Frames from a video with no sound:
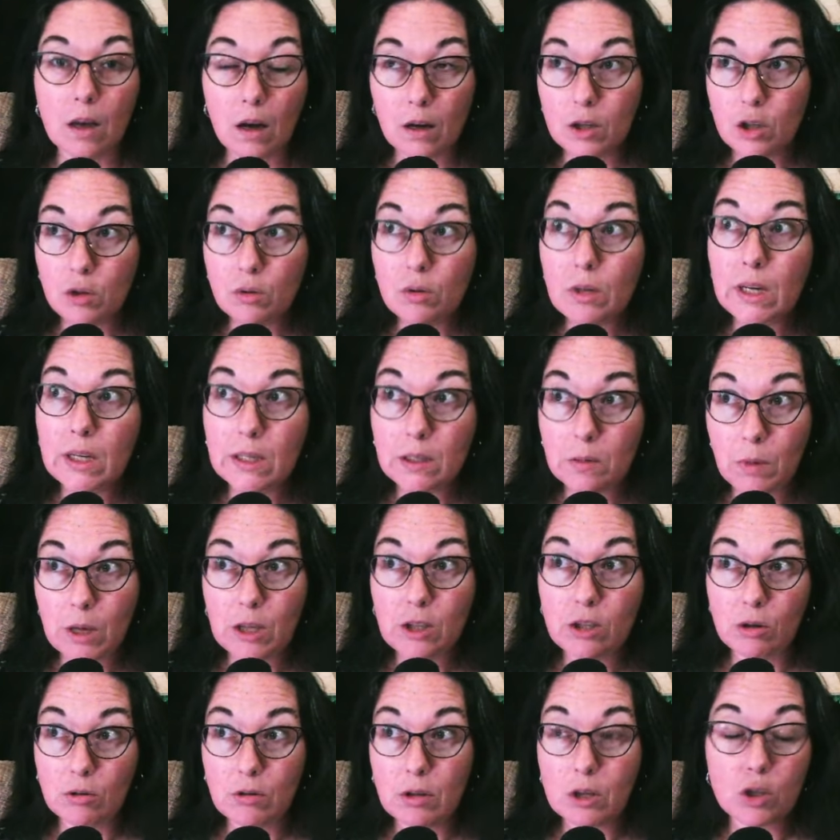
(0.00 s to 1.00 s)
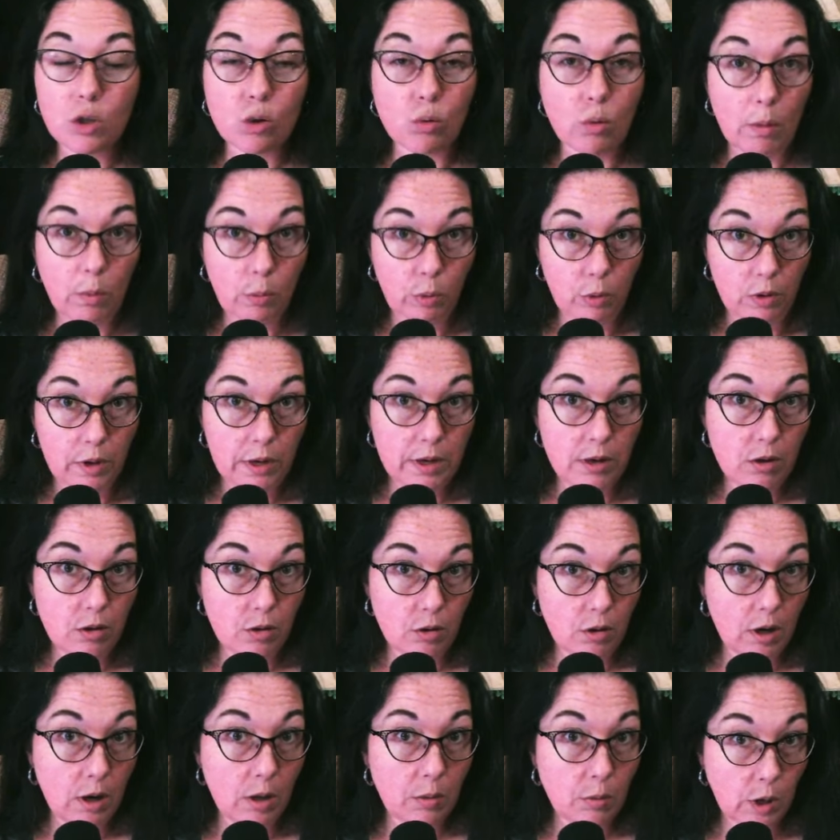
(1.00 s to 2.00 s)
you need to make sure that you're reporting
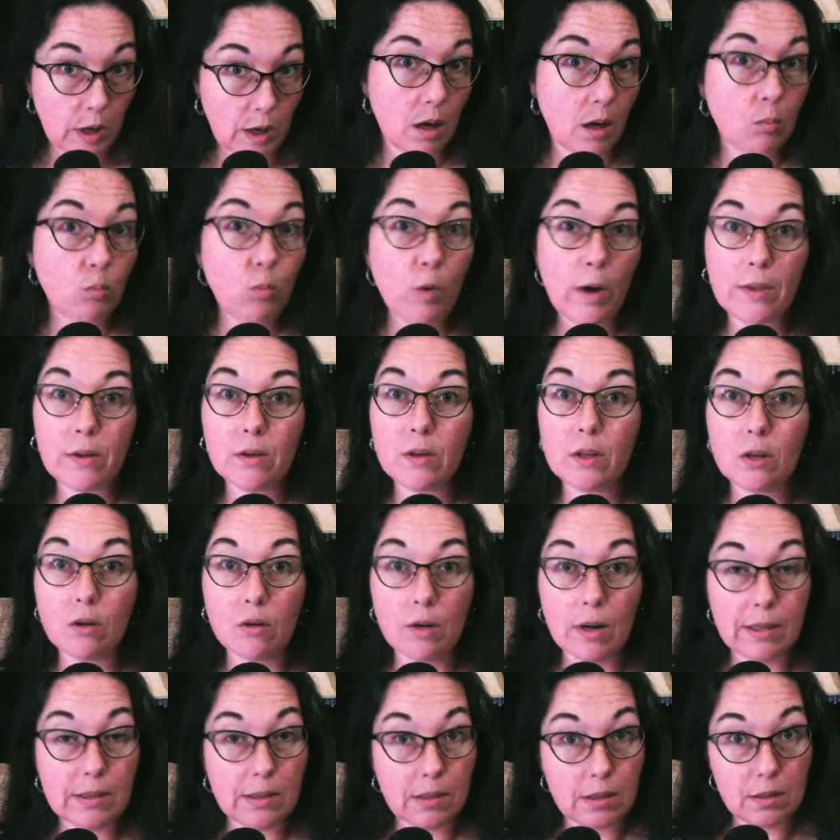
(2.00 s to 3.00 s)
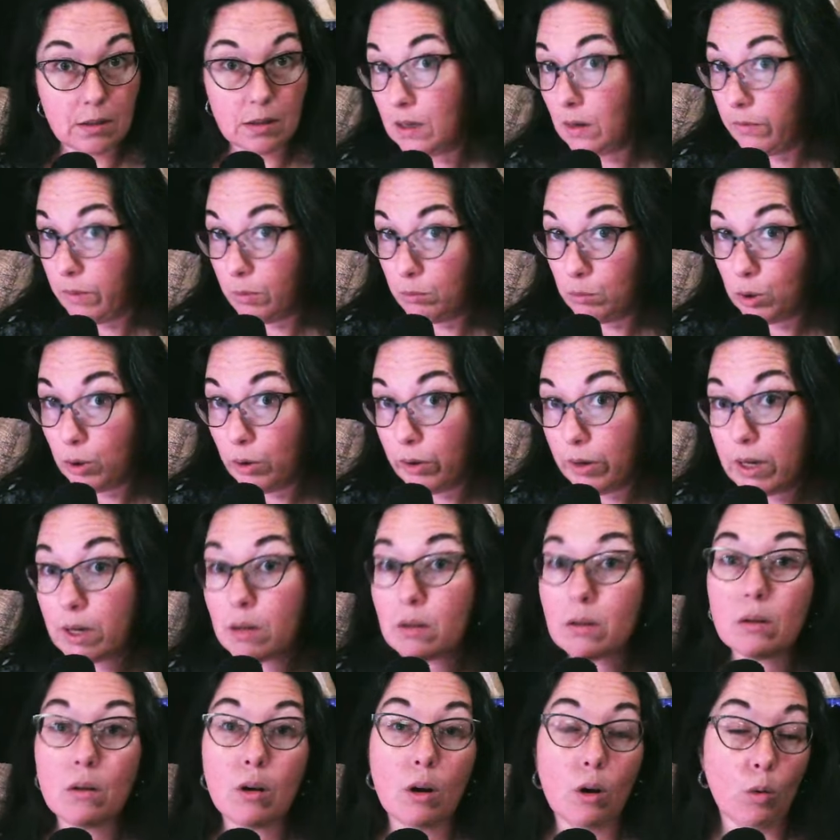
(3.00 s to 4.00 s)
your income, whether you're as self
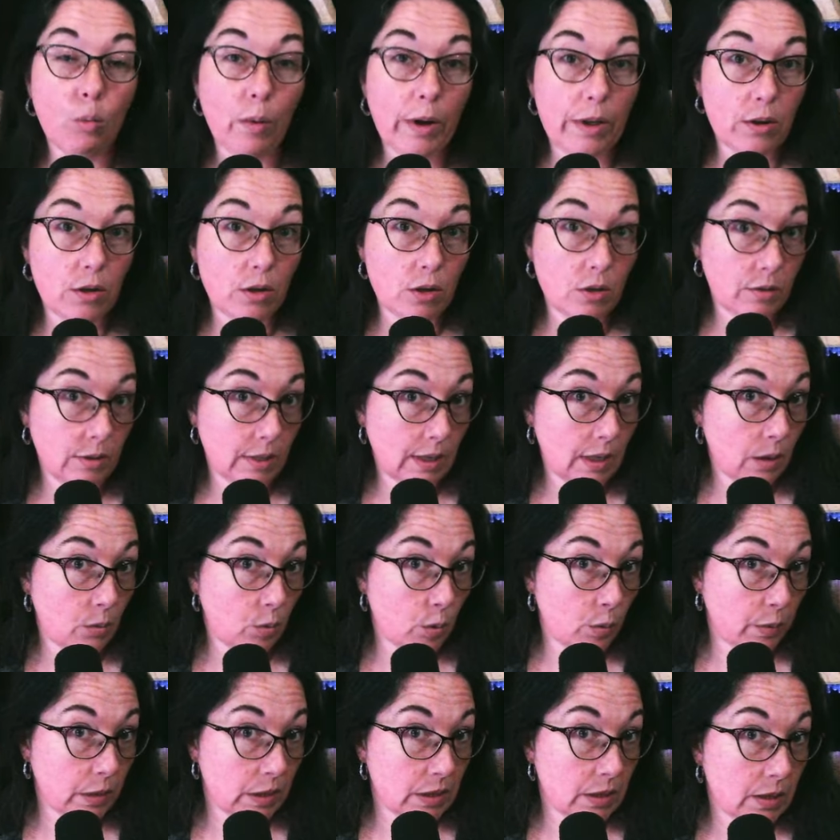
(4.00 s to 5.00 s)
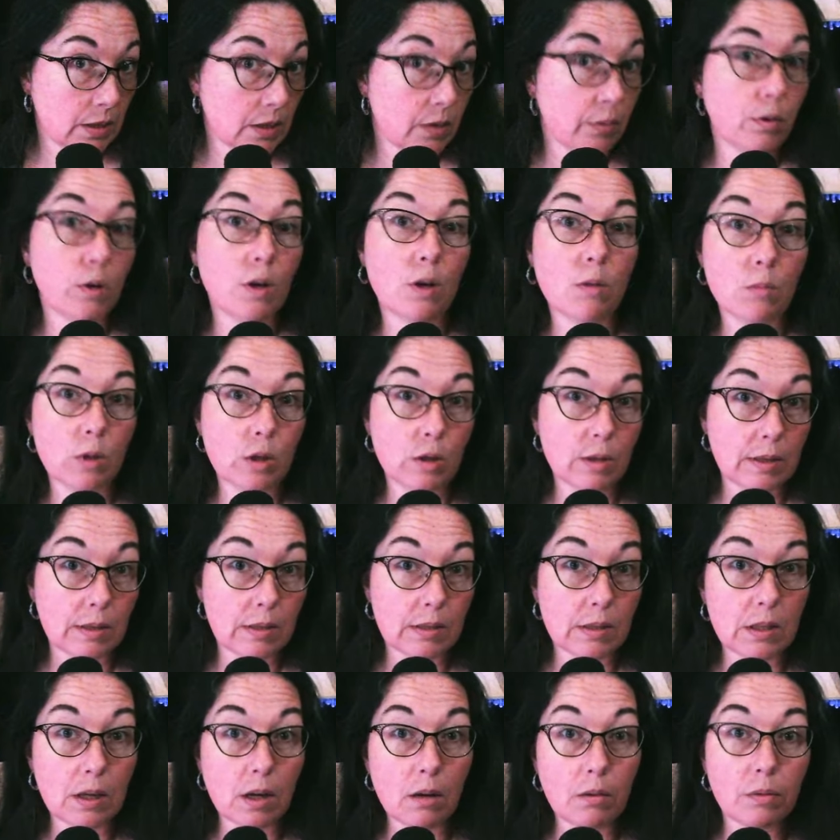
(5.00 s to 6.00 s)
employed or whether you set up a business for your music
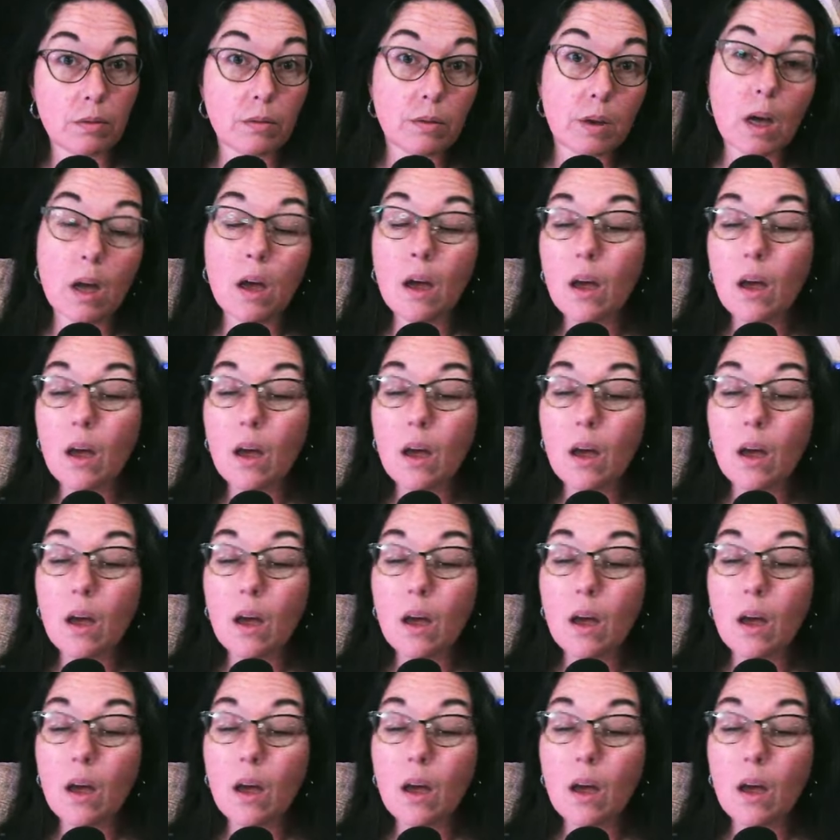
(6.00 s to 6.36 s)
stuff.